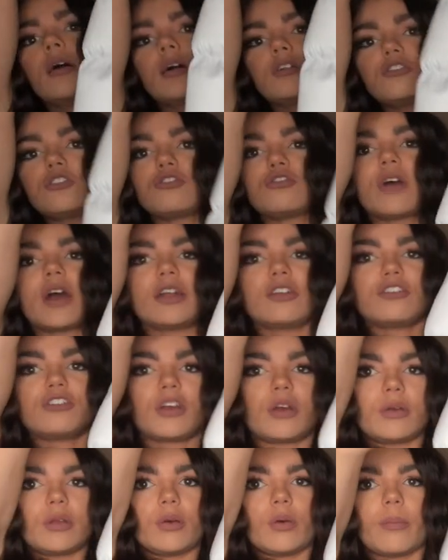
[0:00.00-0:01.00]
just trying to
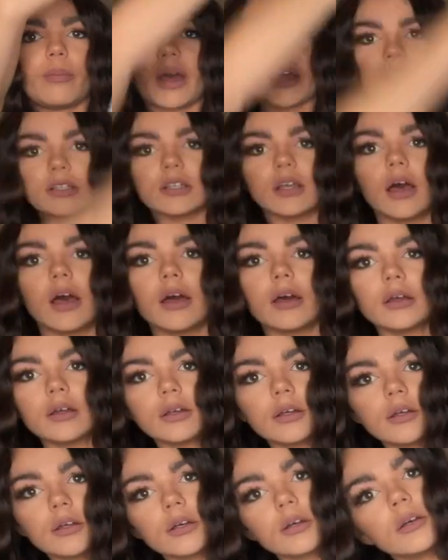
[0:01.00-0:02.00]
show you better.
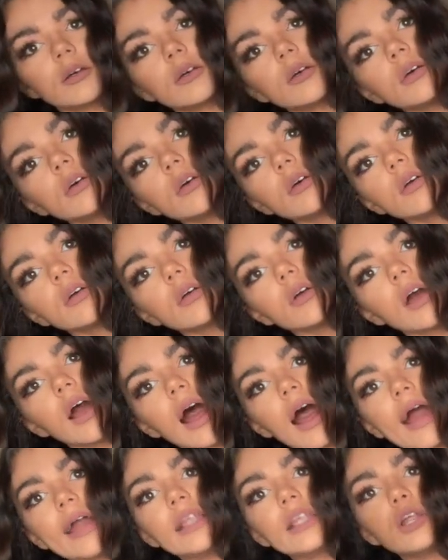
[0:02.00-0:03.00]

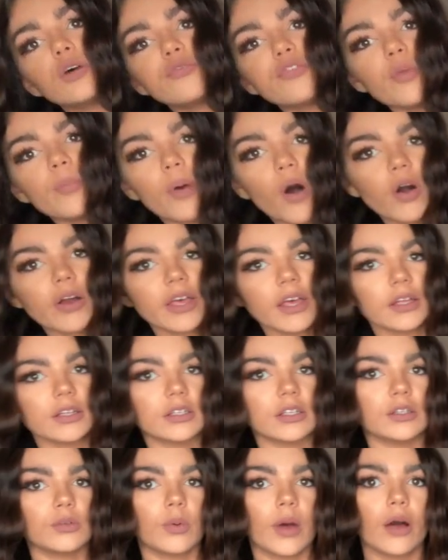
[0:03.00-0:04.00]
I love the
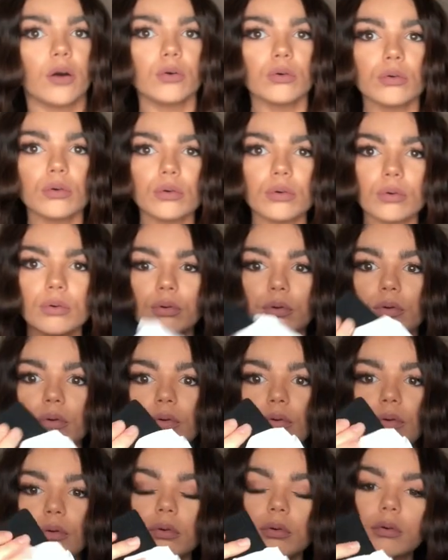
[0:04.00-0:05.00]
pockets as well.
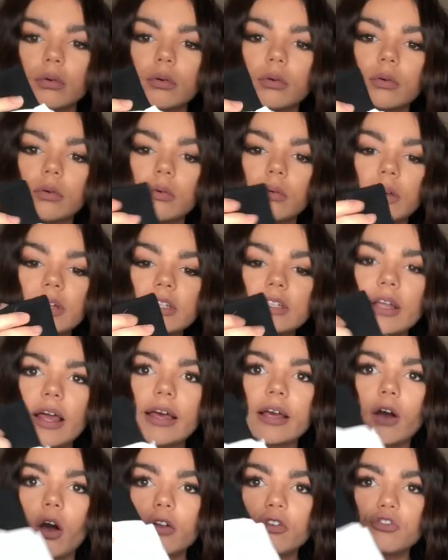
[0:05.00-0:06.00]
Ooh! It's
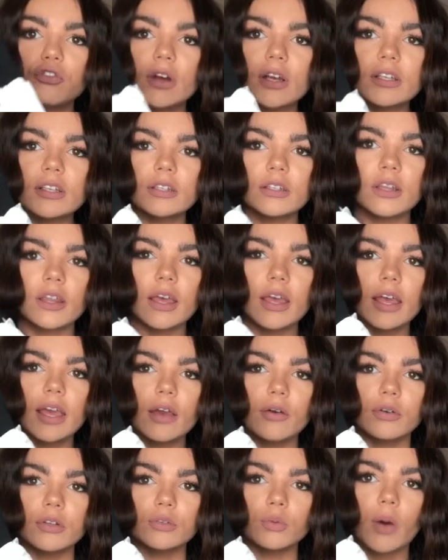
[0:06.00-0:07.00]
like contrast to the
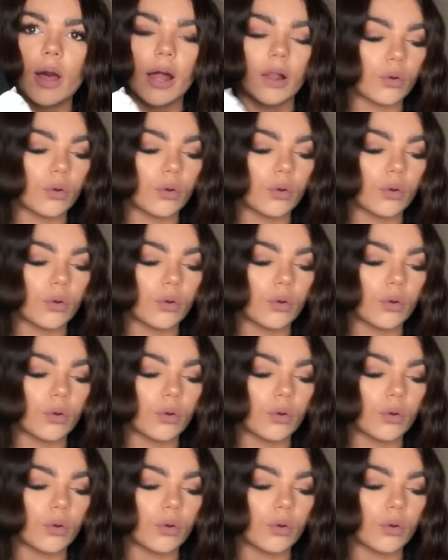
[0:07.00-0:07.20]
here as well.